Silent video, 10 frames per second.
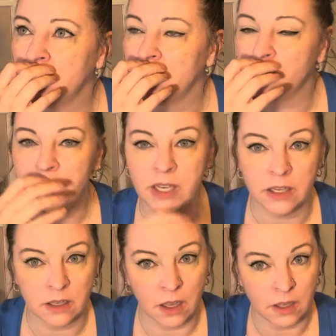almost
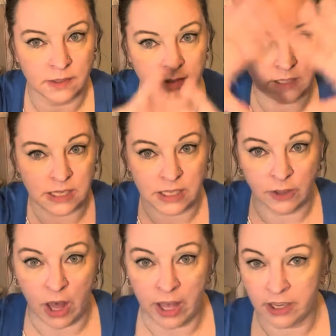like a ski
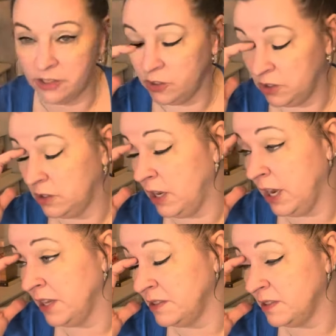lodge
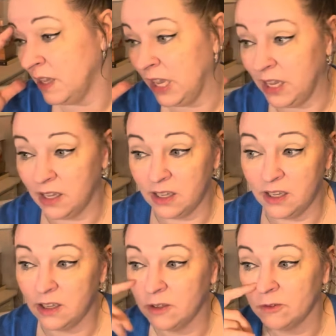and it's like
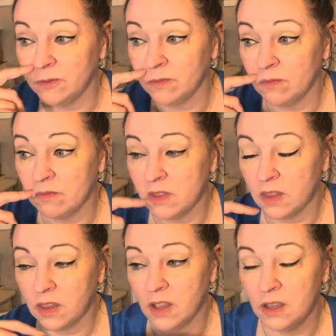
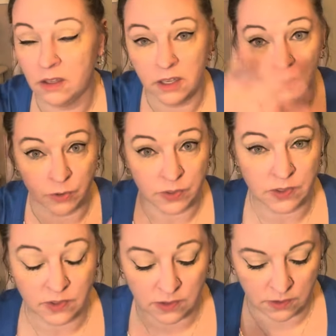you know
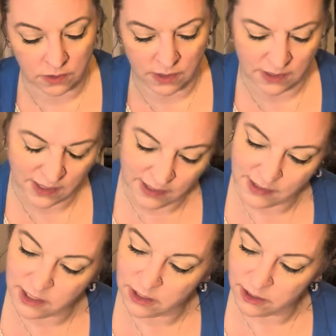is this
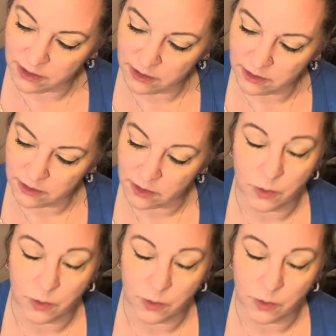cedar no